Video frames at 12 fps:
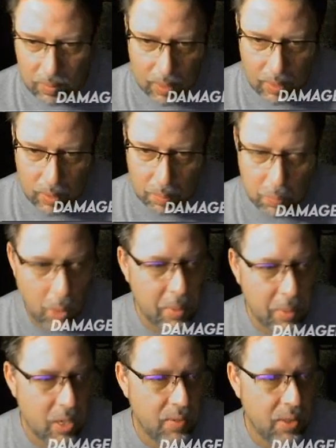pretty much
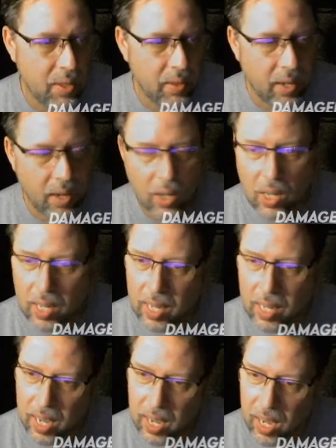everything there.
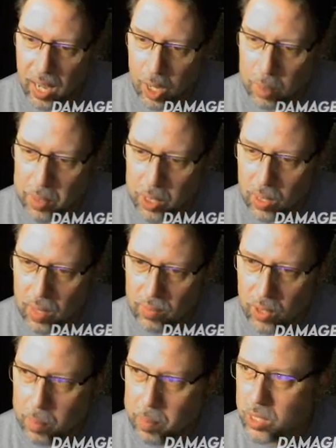But you level up
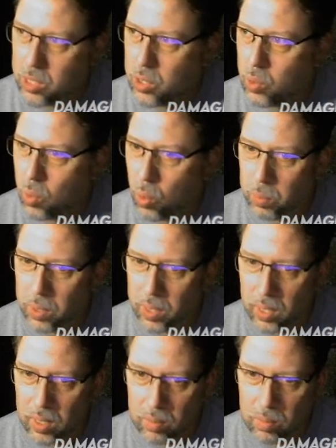as you normally
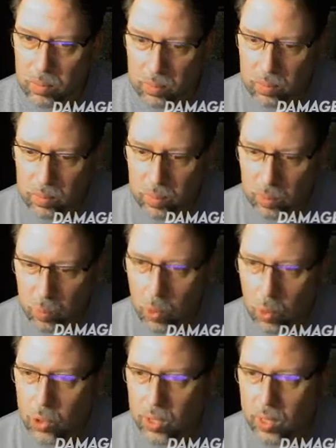
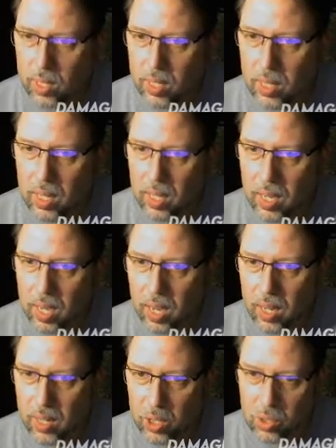would, and you
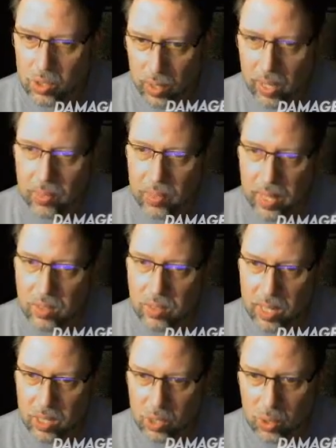select things as you
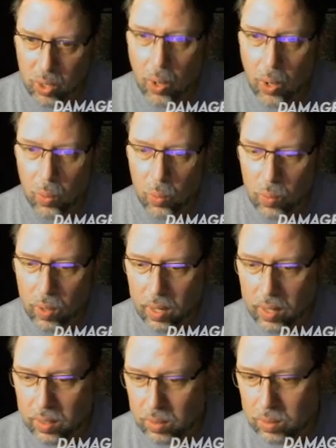go
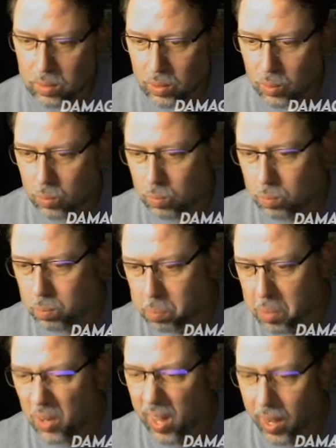to build
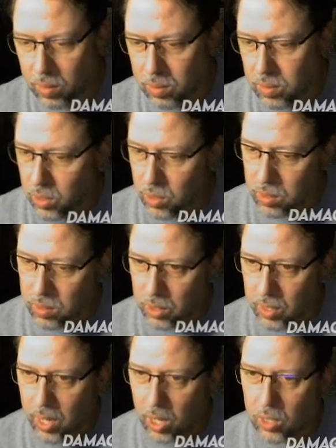out your
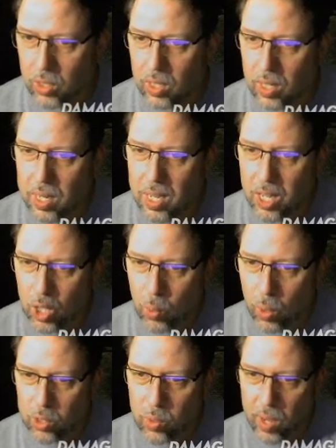character. You also
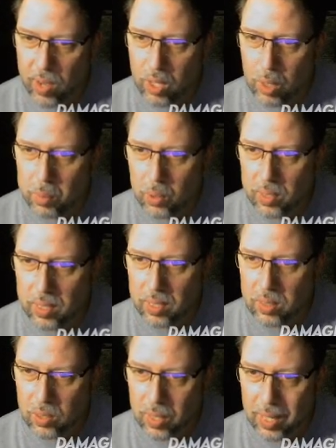have the ability to
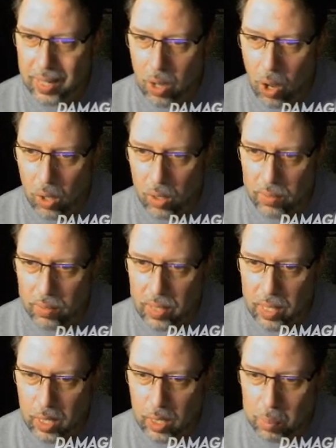get all of the
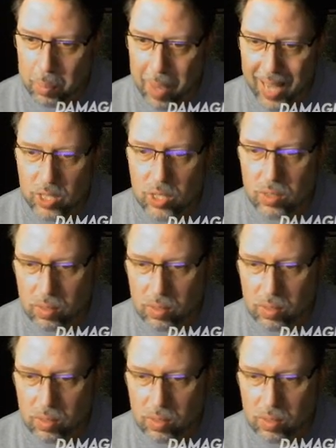badges,